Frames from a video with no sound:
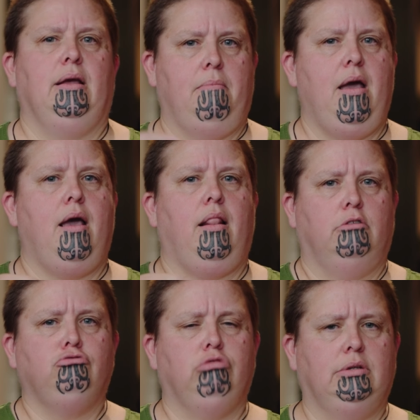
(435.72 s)
and put
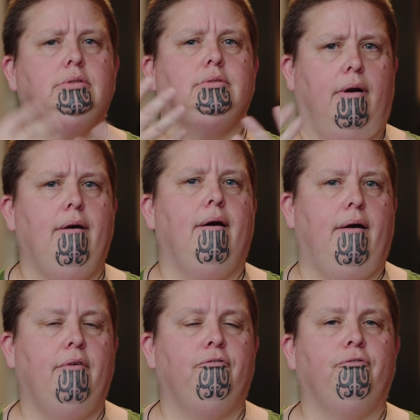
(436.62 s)
Disability Action
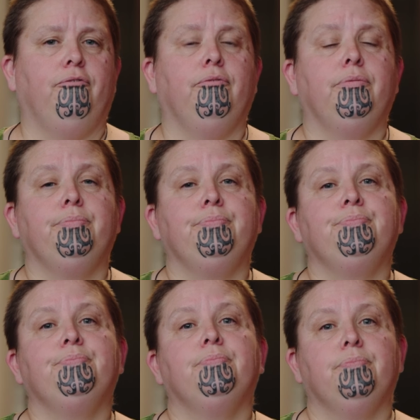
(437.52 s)
Plan
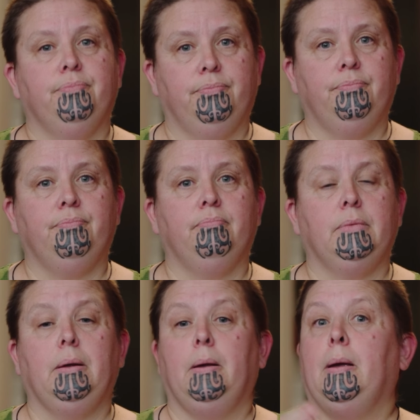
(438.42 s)
in the subject
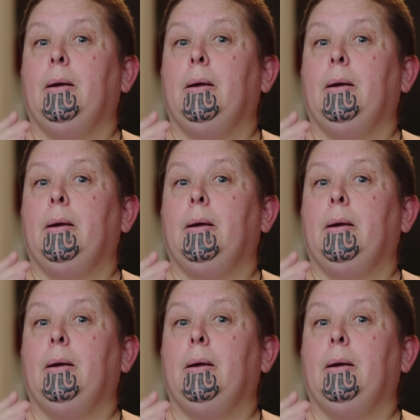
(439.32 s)
line.